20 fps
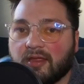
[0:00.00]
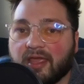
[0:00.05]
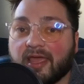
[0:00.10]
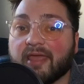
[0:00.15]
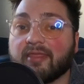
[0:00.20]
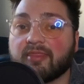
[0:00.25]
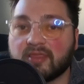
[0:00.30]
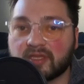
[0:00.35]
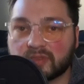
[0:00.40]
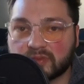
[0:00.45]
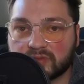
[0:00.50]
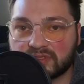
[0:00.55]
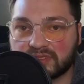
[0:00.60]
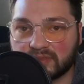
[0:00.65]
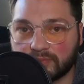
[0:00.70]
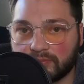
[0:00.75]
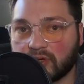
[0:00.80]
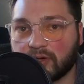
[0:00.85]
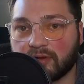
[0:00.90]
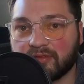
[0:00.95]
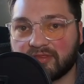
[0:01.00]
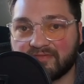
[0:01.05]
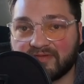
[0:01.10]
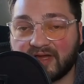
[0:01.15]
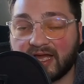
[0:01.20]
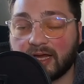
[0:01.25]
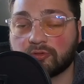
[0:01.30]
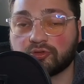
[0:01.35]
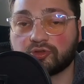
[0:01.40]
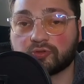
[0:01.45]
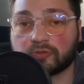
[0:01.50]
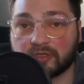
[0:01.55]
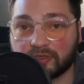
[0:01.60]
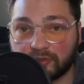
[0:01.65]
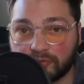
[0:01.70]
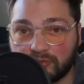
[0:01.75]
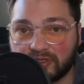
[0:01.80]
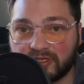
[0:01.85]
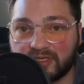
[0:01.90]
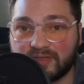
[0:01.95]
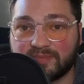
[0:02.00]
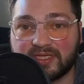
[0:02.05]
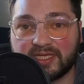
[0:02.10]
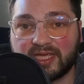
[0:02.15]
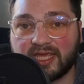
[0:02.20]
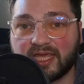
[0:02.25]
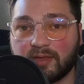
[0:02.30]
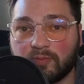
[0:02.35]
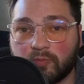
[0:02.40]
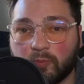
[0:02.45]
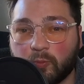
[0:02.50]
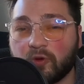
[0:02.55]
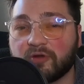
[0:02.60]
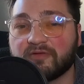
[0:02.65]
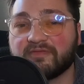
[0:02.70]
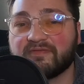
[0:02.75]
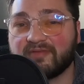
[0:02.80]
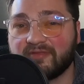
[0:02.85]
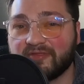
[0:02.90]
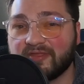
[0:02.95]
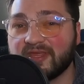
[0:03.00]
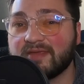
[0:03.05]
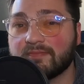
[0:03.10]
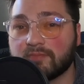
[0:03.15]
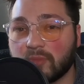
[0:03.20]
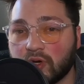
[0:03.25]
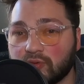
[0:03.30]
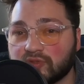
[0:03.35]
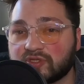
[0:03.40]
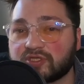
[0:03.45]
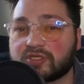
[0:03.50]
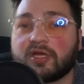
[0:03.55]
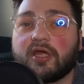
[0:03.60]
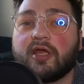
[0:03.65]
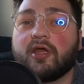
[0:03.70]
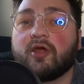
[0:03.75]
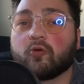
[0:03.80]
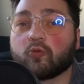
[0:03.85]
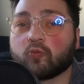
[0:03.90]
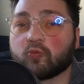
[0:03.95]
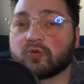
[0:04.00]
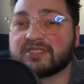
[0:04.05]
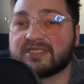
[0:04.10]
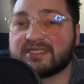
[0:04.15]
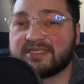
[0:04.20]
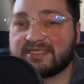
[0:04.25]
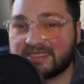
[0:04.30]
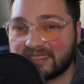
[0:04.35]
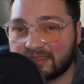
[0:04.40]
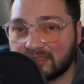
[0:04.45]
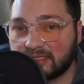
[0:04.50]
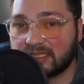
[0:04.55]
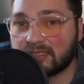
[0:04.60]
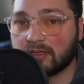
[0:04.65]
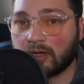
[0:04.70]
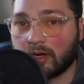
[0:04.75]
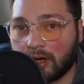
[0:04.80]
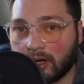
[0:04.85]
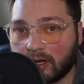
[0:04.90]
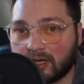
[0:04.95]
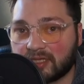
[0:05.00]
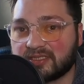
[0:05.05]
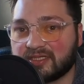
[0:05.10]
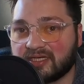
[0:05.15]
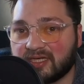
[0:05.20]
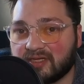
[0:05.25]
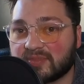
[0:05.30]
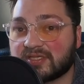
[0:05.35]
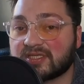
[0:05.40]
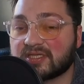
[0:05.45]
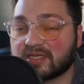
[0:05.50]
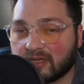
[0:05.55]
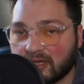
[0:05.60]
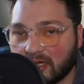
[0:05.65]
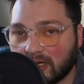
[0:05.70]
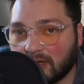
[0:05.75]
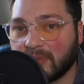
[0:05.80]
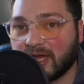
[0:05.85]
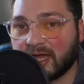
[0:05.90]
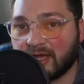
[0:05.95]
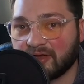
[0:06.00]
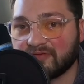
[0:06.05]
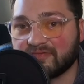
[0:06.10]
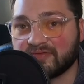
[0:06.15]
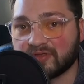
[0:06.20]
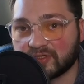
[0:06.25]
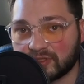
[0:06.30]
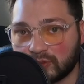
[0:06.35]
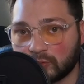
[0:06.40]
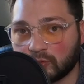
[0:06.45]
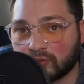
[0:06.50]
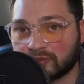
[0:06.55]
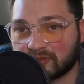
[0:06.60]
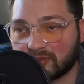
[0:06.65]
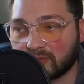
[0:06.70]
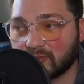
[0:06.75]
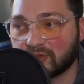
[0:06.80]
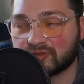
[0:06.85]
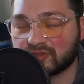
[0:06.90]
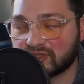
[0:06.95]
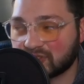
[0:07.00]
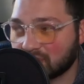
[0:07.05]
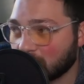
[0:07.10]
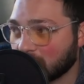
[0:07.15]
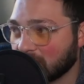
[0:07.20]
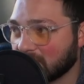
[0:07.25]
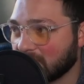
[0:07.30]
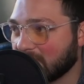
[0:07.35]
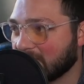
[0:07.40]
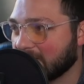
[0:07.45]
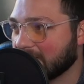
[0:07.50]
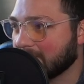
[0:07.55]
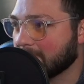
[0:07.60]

And this was the birth of how Dragunity became one of the most resilient archetypes to come out of the duel terminal storyline.